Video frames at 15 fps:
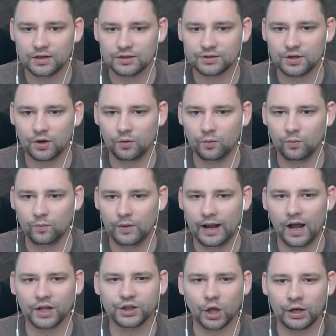So
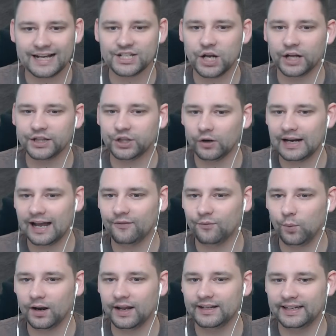wait, I don't have
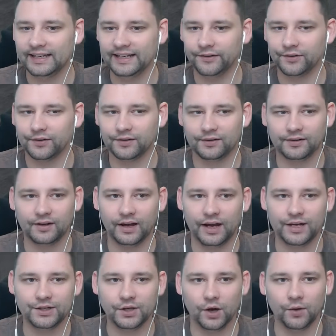what I need.
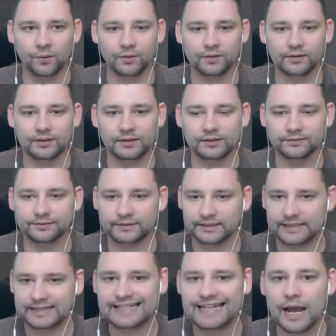I don't.
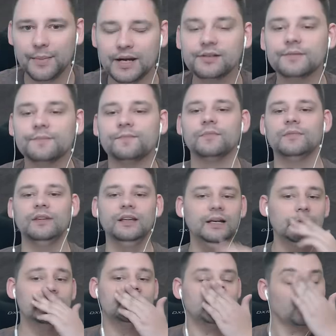Damn it!
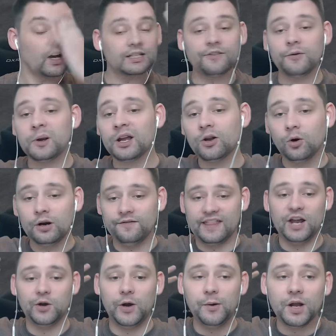So guys, I think we're gonna call it for
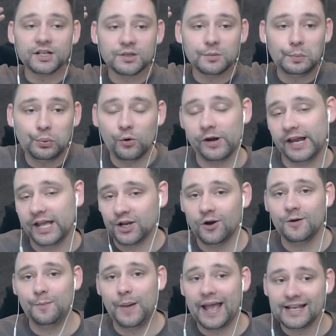the anyway. We got some pretty
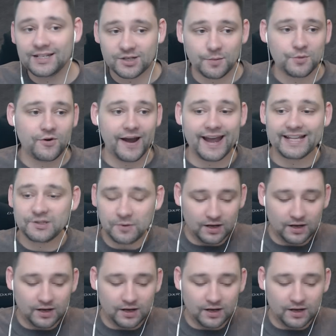good base upgrades.